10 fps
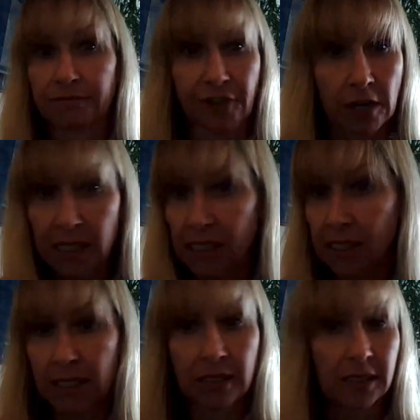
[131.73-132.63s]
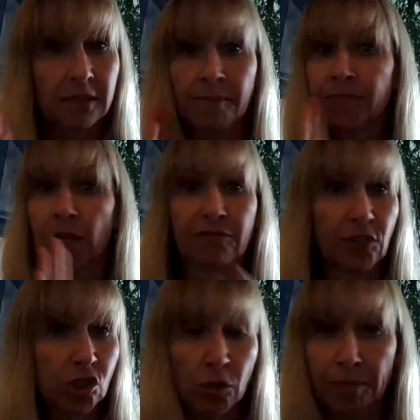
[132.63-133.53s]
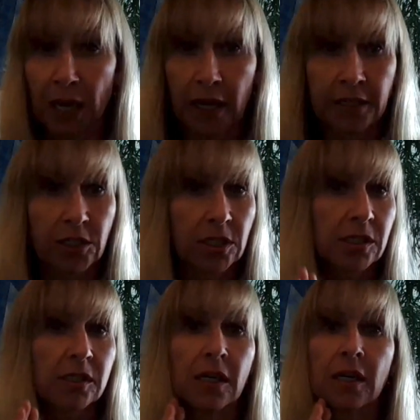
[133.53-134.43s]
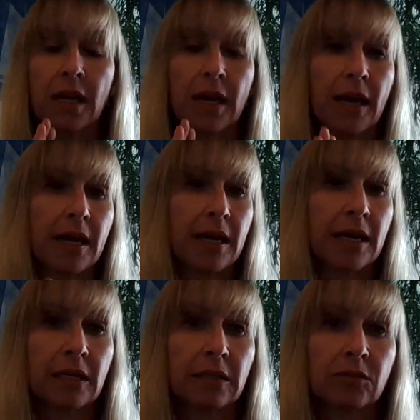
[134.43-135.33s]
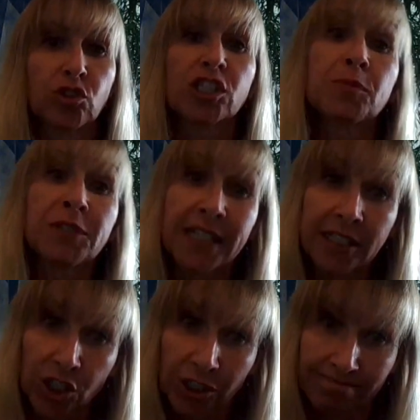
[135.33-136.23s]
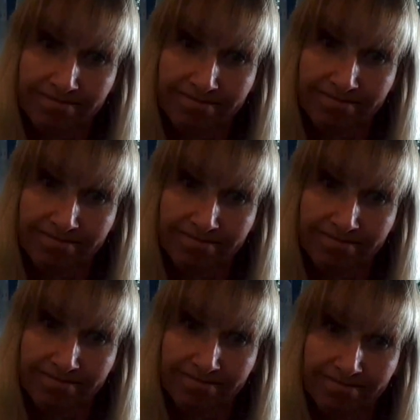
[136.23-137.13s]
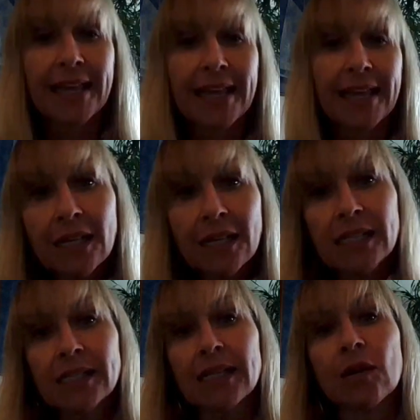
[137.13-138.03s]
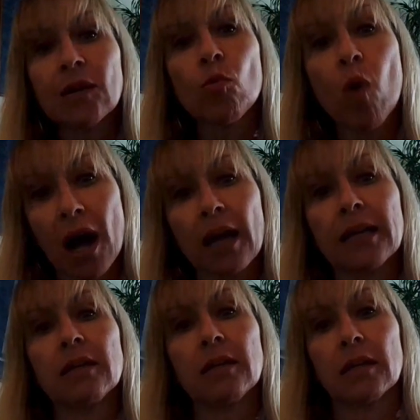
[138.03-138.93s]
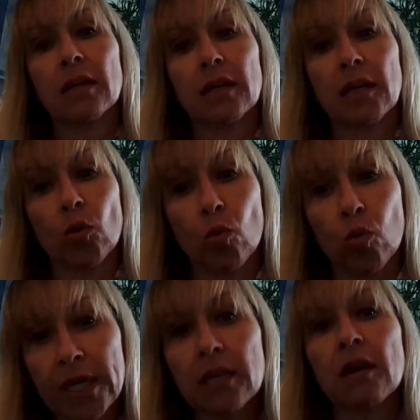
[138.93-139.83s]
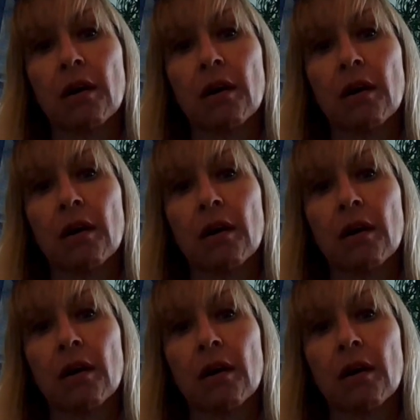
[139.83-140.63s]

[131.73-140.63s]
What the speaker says: pharmacies, food suppliers, and transportation. And that's the reason why we are